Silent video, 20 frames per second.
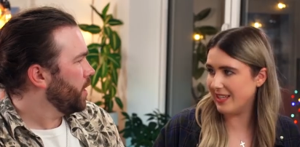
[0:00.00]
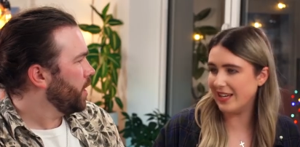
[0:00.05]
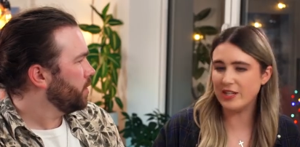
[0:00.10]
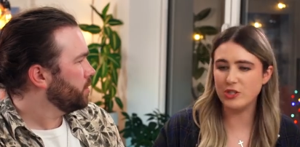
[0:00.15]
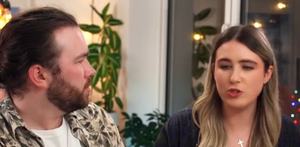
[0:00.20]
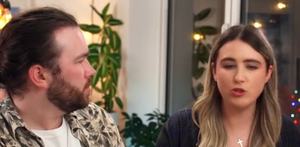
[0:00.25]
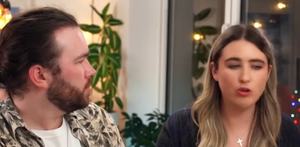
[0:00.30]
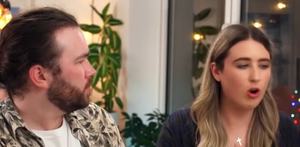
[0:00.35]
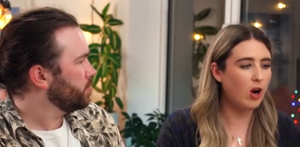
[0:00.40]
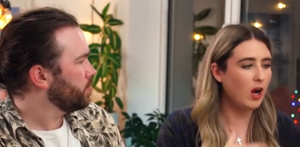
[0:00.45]
Speaker 1: yeah. and
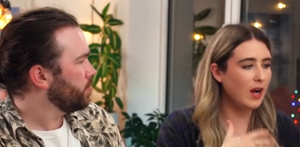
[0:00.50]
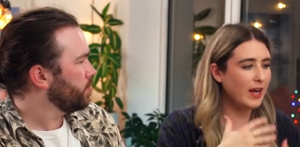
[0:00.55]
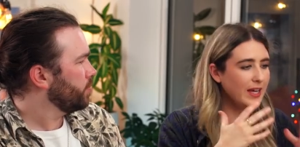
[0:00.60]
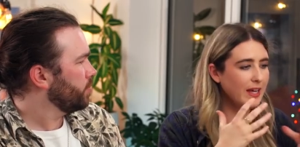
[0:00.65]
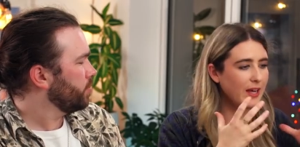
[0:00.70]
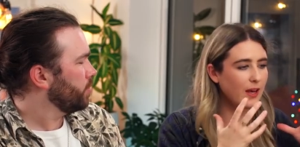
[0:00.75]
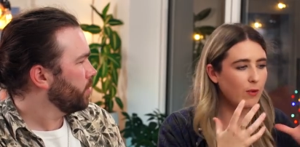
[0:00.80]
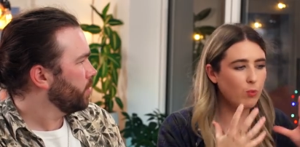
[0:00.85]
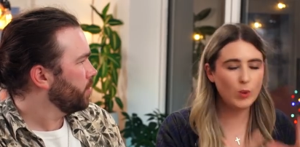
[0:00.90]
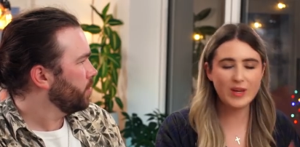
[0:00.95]
try
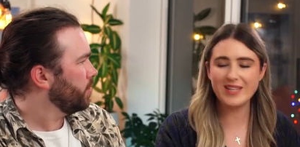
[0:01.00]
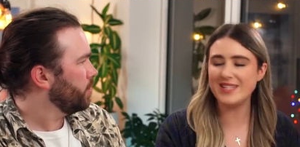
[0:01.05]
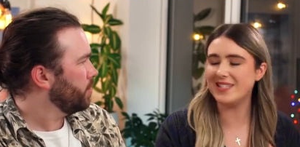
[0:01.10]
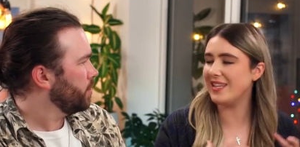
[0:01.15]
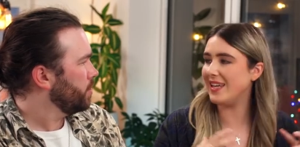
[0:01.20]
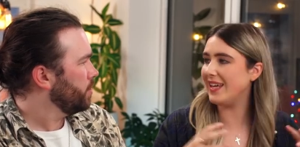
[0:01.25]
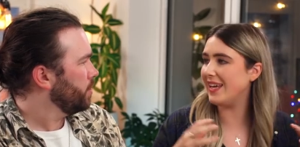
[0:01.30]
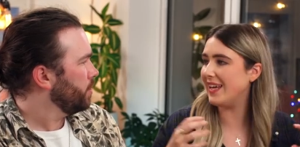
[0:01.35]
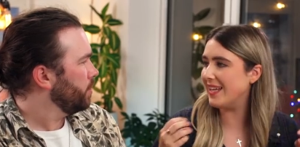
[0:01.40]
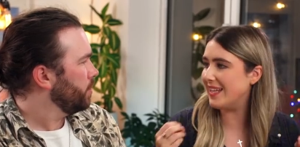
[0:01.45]

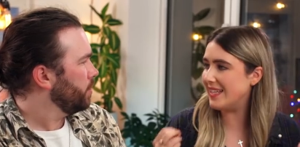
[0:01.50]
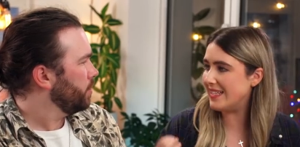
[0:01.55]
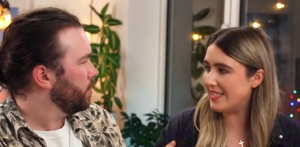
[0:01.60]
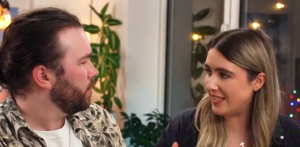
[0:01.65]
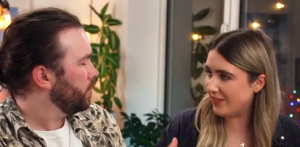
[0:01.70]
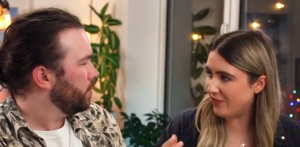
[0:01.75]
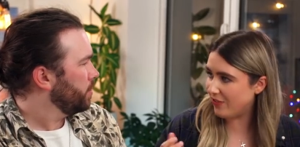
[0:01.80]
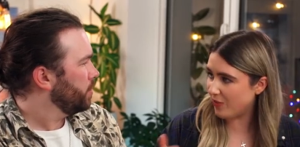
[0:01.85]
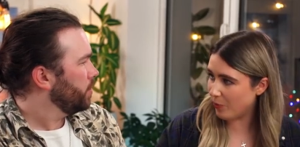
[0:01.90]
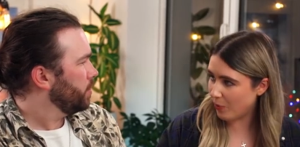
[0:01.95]
whiskey in a
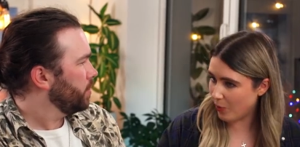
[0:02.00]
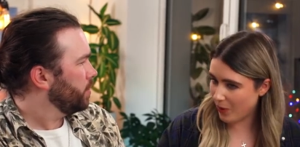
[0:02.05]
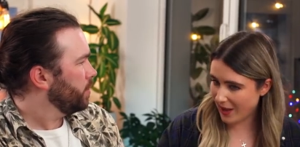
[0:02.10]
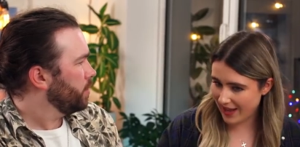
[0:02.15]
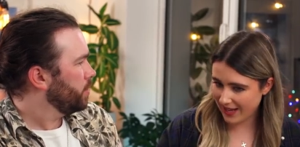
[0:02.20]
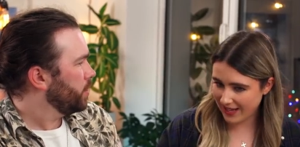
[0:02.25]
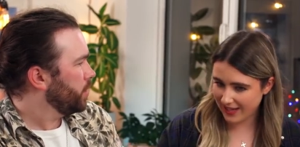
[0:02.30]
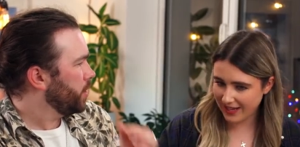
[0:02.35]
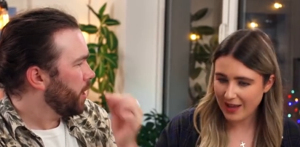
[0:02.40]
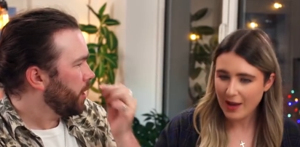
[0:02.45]
different
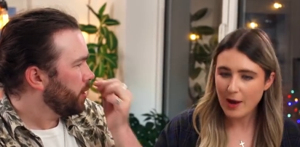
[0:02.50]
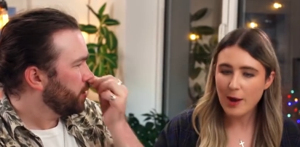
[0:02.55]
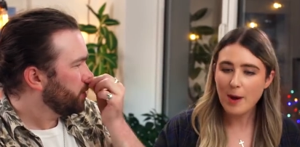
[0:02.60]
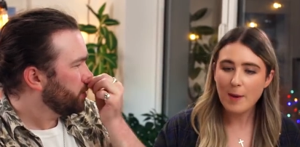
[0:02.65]
way. Yeah.